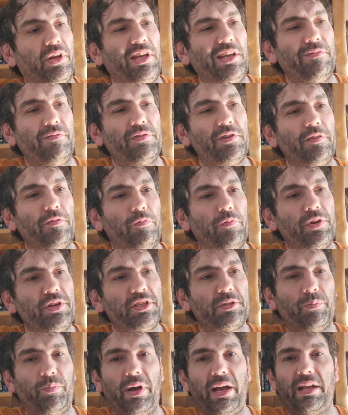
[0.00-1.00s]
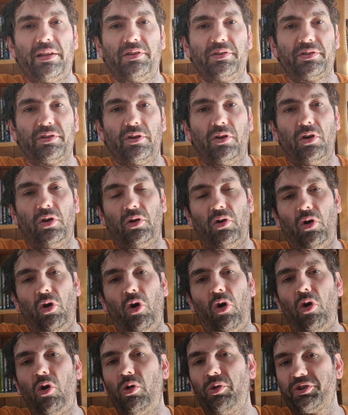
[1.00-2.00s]
even if we spend
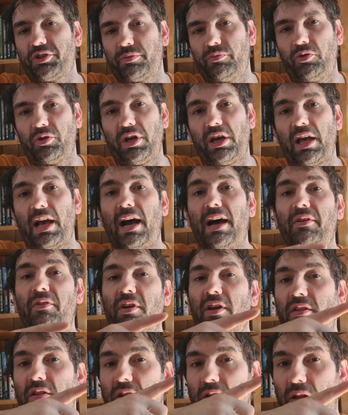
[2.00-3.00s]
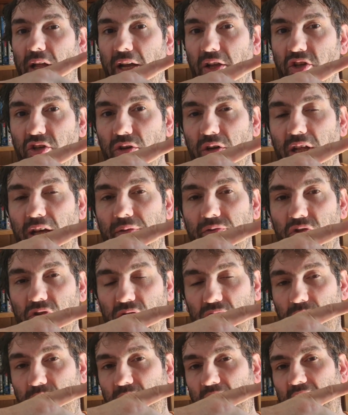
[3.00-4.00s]
all this money, and then the lecture that I've
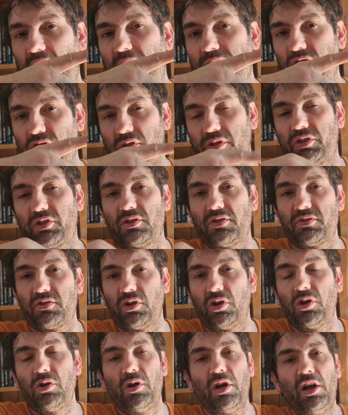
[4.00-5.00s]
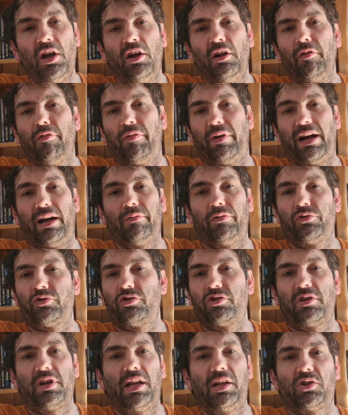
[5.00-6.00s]
just listened to,
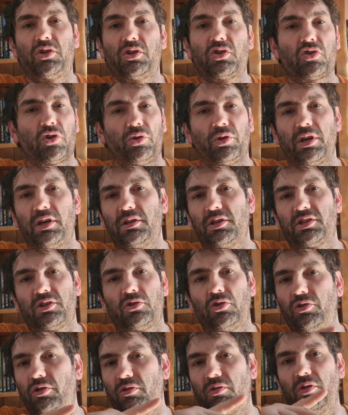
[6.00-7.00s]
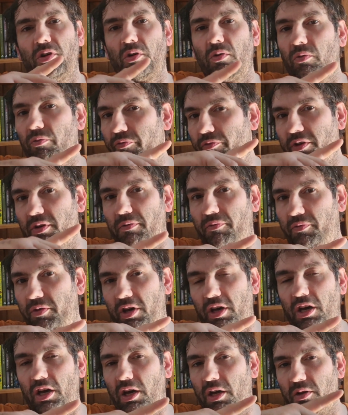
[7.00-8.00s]
580 trillion is another
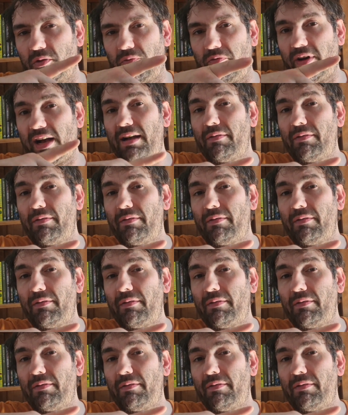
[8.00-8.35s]
figure